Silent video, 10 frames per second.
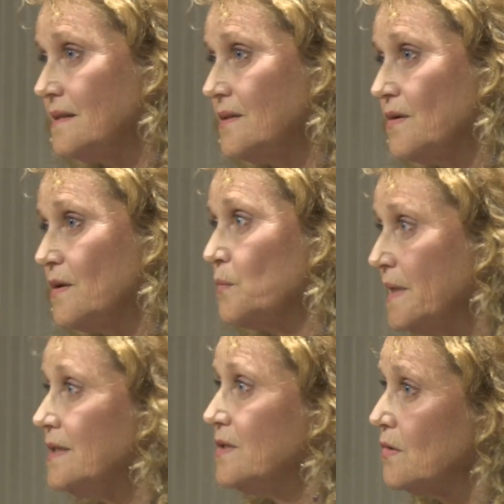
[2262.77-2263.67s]
You know, that
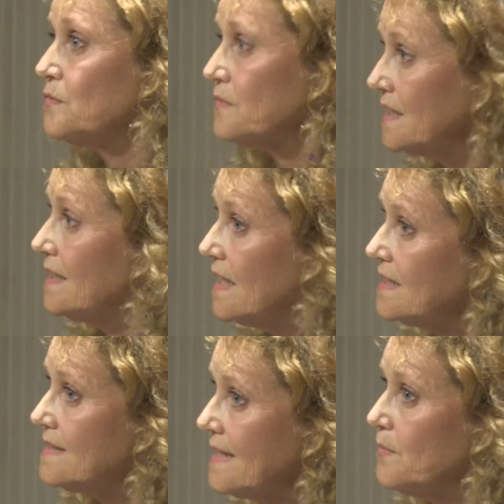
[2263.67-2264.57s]
we don't
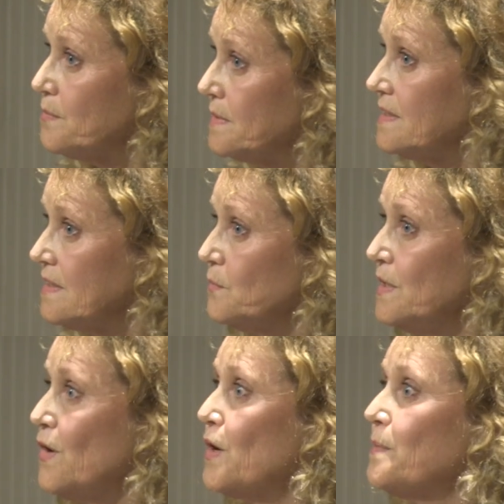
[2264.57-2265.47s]
realize how brilliant
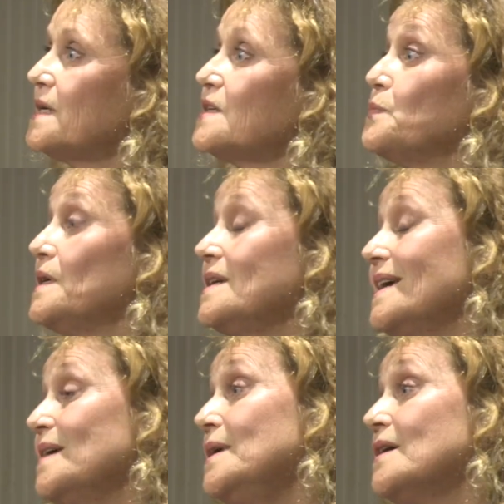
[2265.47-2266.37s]
we are because we
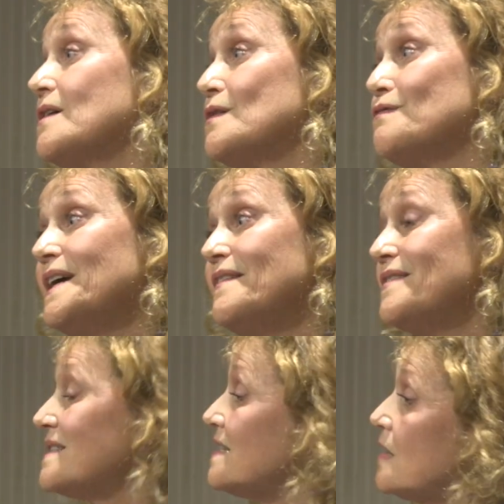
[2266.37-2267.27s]
came here the ray of
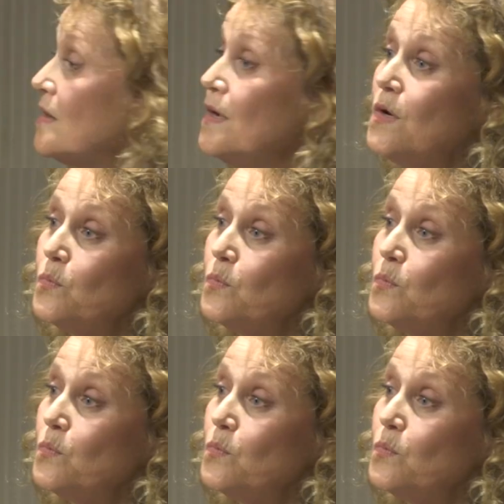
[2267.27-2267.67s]
the sun.